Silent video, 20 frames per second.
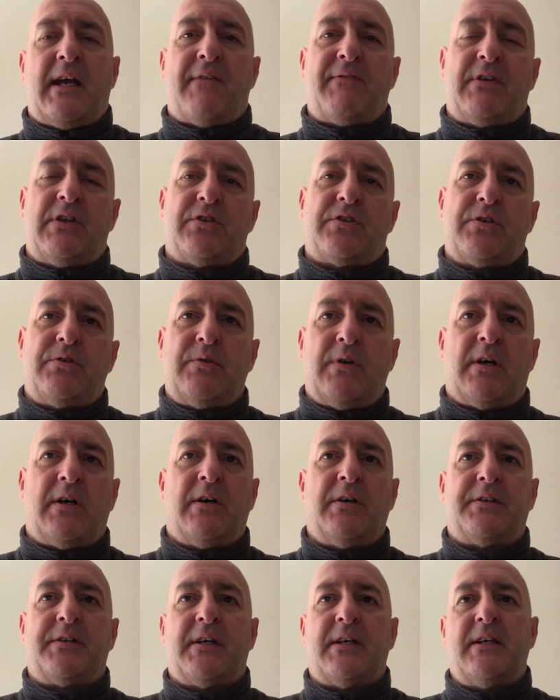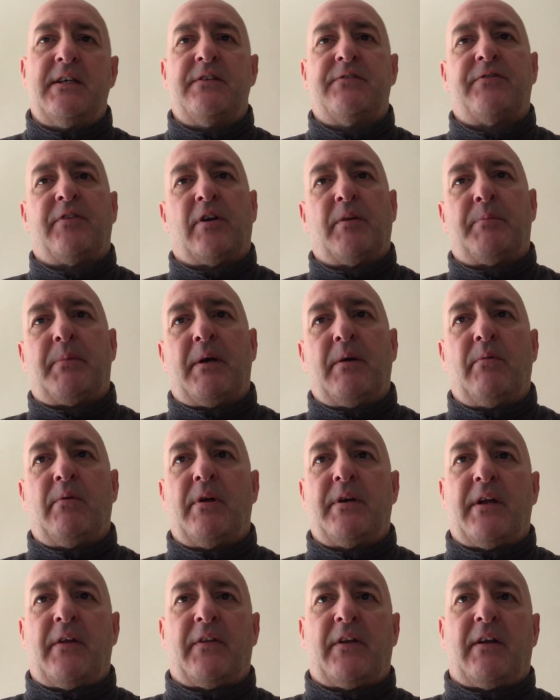having 2 hard days followed by
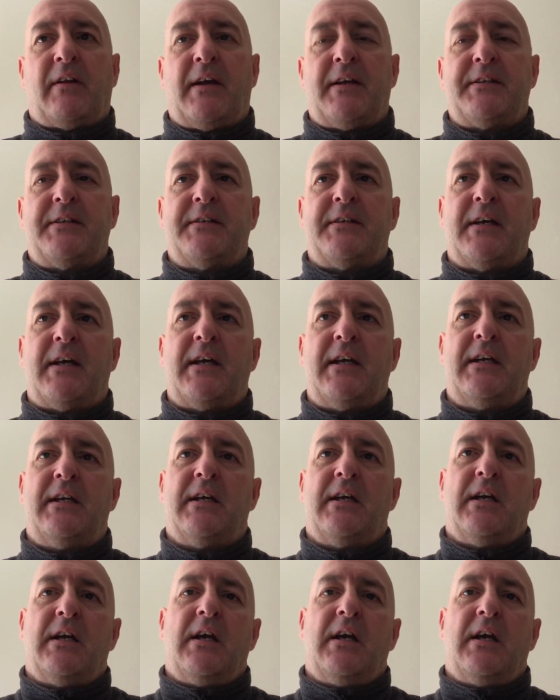another lighter day.